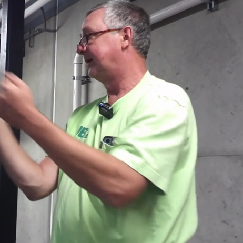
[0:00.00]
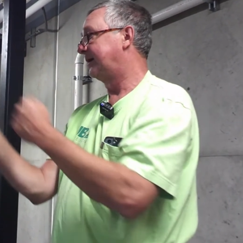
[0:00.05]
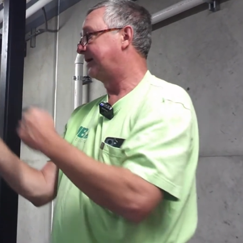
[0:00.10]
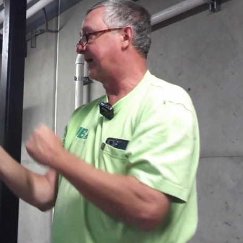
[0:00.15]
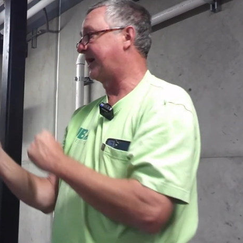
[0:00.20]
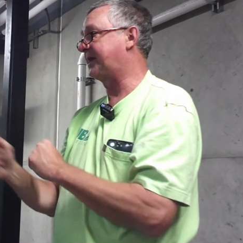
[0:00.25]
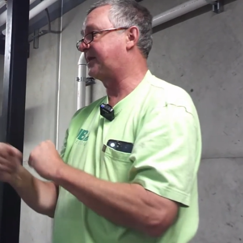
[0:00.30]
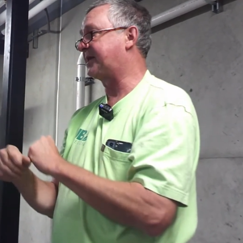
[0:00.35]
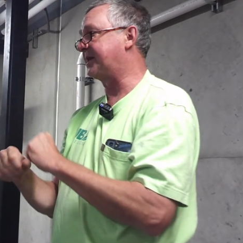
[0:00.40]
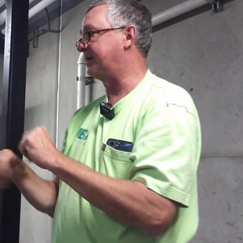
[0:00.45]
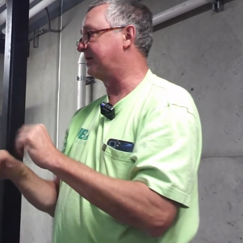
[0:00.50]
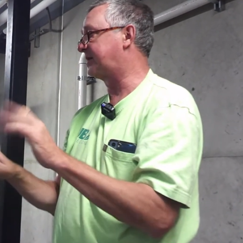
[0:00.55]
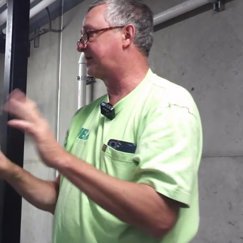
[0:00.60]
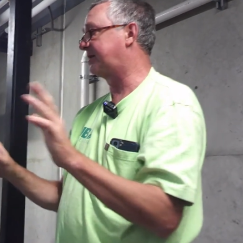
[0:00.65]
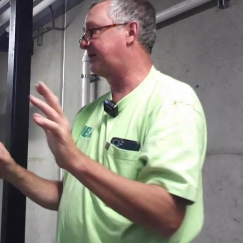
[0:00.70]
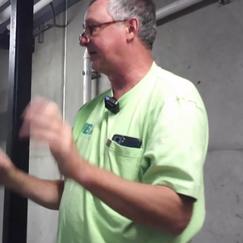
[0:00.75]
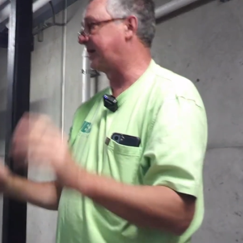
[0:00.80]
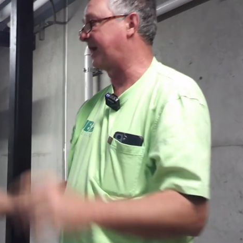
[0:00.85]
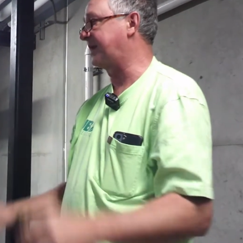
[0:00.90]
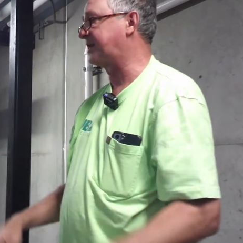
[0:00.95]
Nice
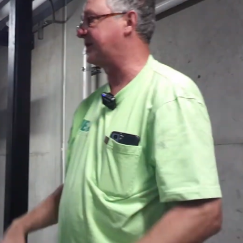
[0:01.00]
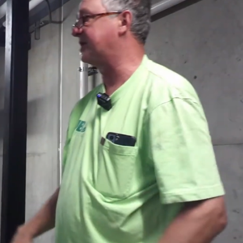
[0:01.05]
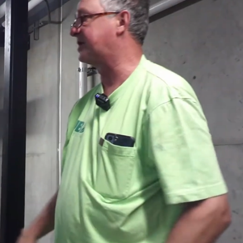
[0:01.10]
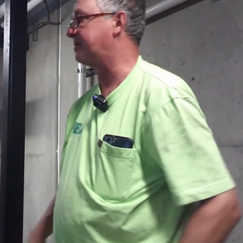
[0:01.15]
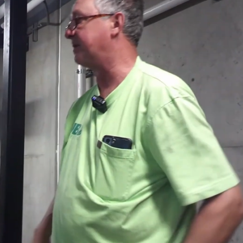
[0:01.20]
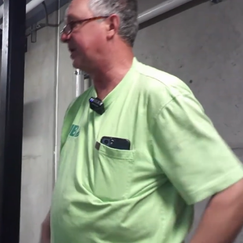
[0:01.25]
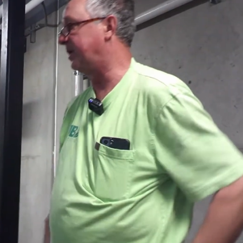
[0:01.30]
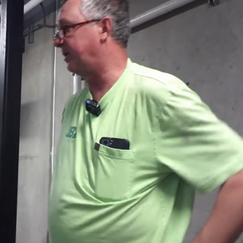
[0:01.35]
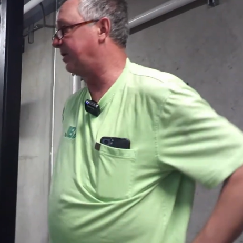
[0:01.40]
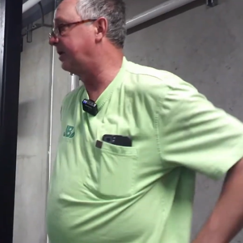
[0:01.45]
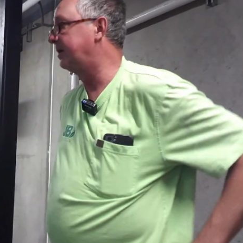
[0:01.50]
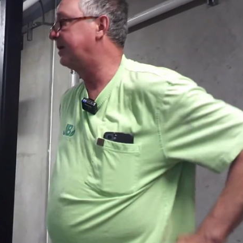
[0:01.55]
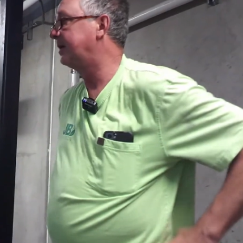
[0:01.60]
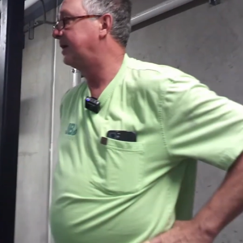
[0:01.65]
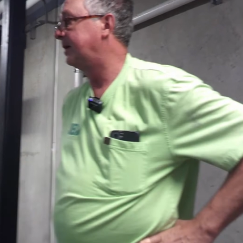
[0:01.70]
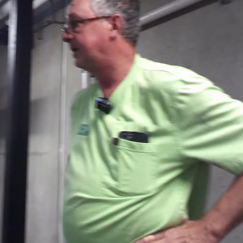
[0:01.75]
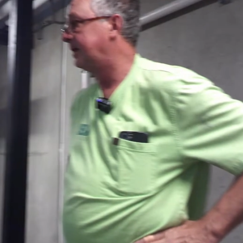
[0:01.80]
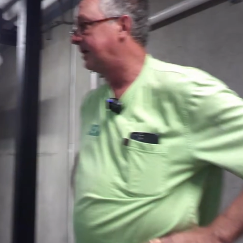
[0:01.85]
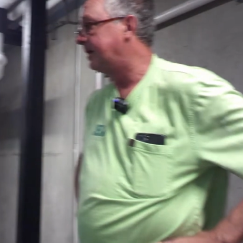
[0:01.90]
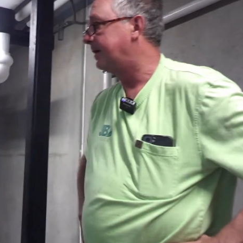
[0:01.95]
and smooth.
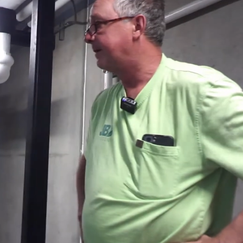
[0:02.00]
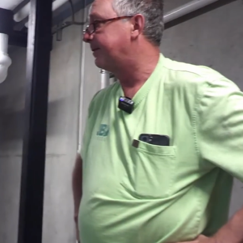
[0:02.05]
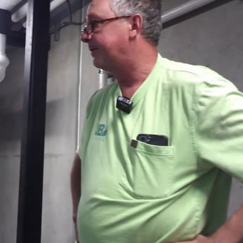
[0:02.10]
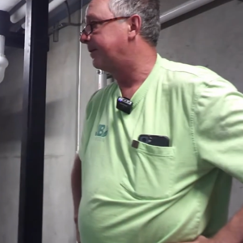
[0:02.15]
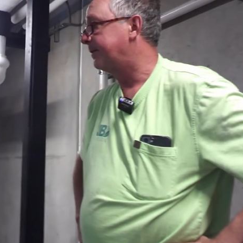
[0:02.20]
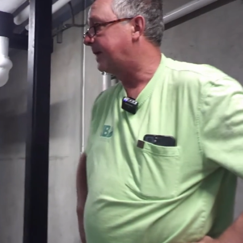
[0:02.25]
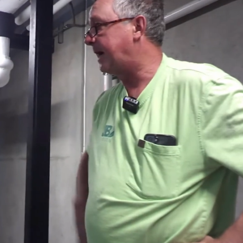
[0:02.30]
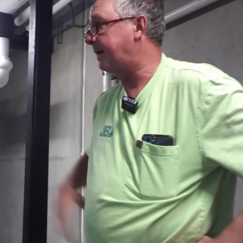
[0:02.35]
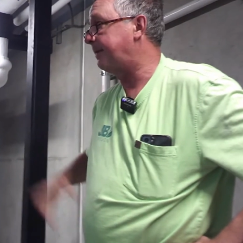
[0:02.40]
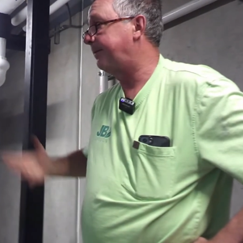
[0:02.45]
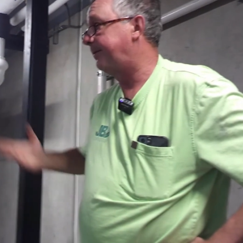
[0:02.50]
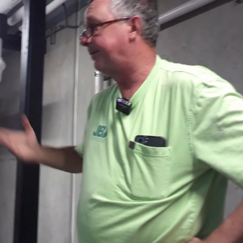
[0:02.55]
Yeah.